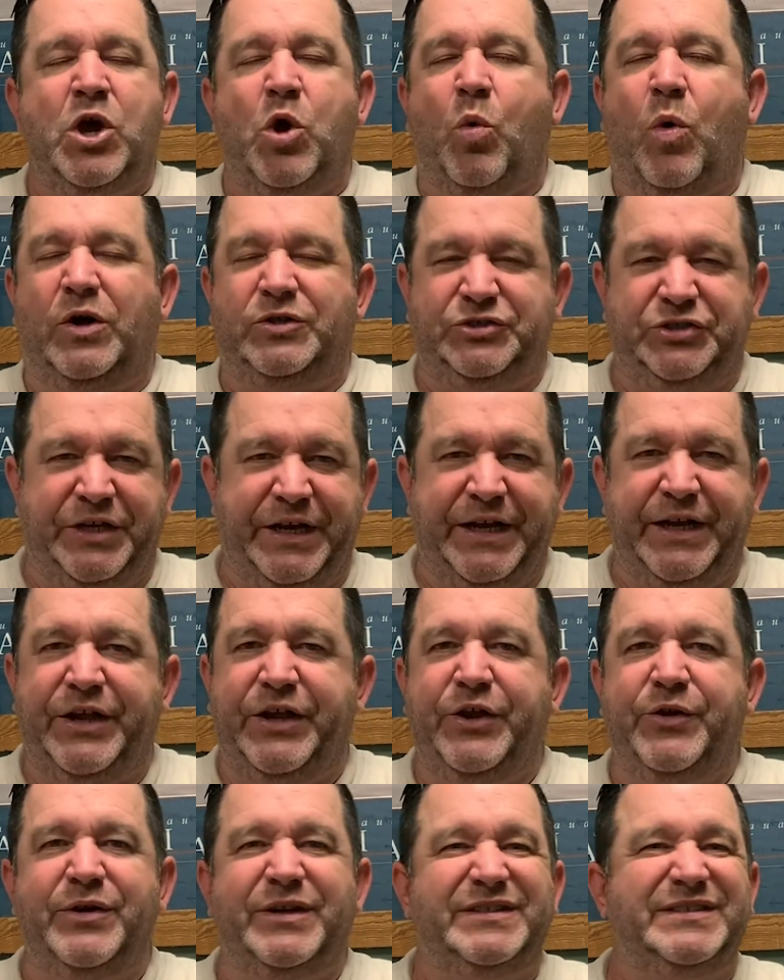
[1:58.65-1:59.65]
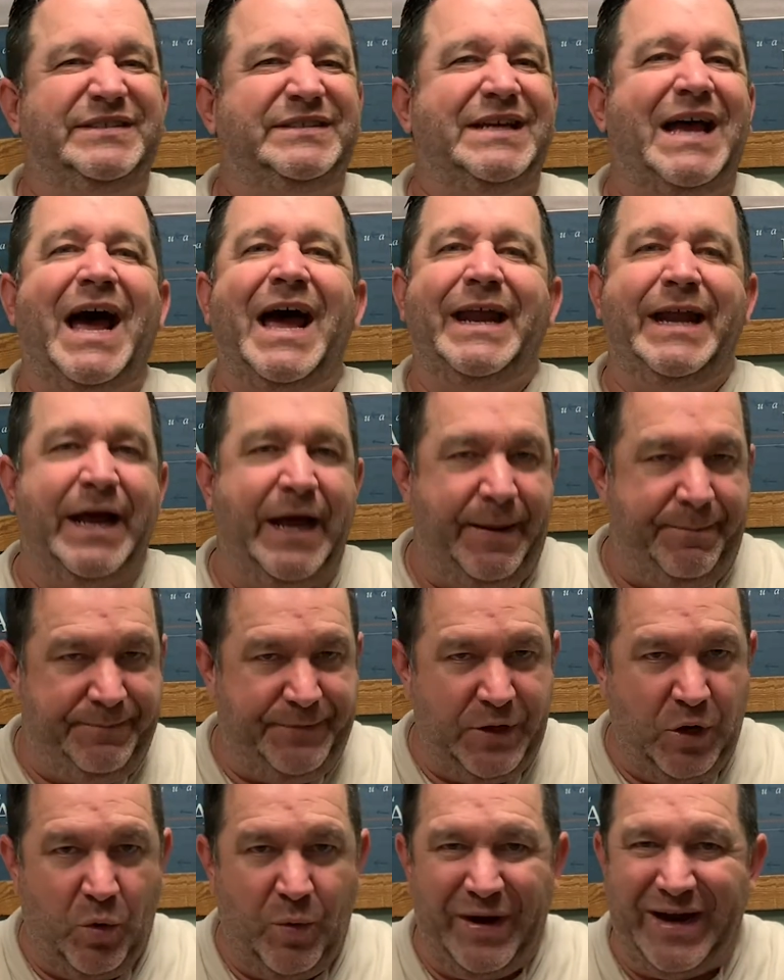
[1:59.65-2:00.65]
What you need to do is sign up,
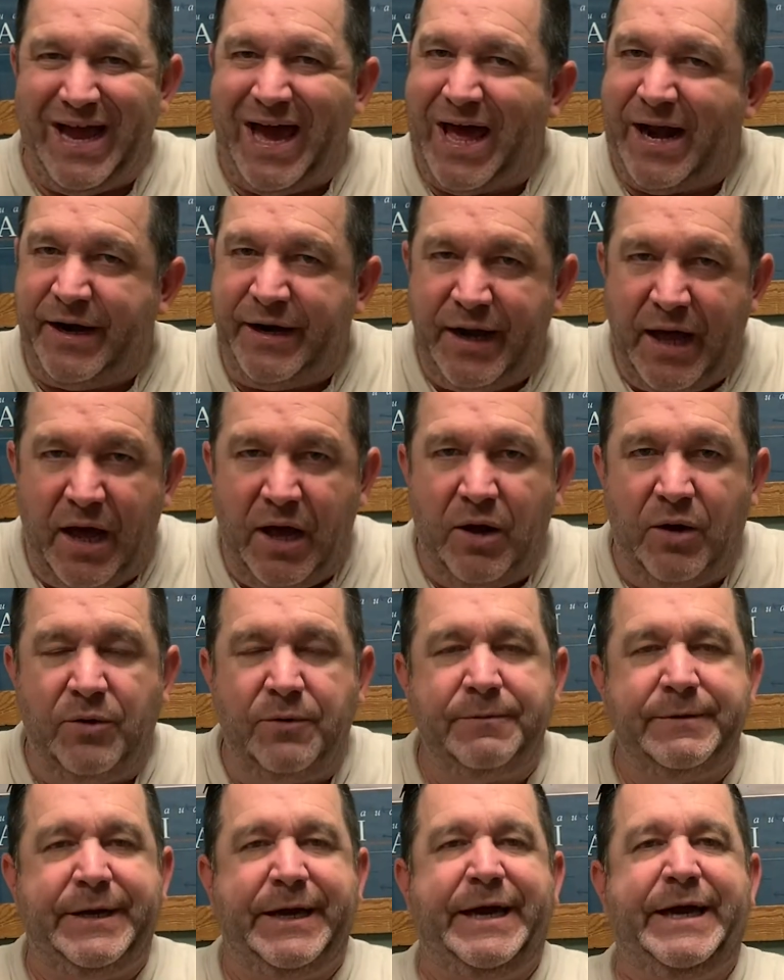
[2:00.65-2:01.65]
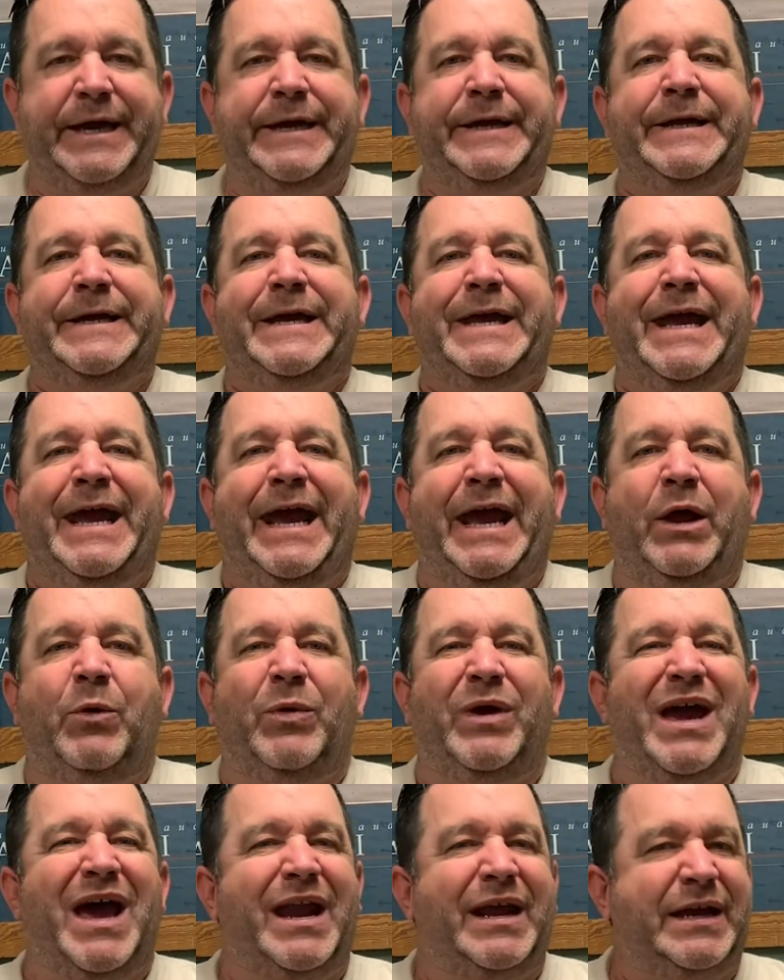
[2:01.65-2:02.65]
though. We got to know, okay? And we
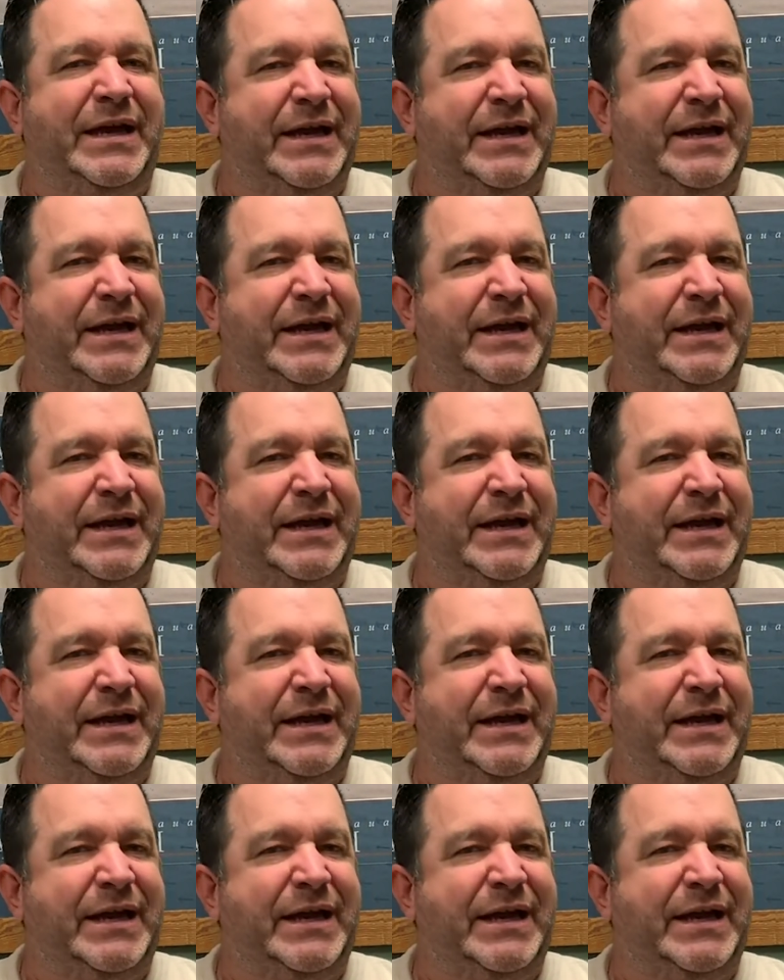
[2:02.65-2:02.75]
got to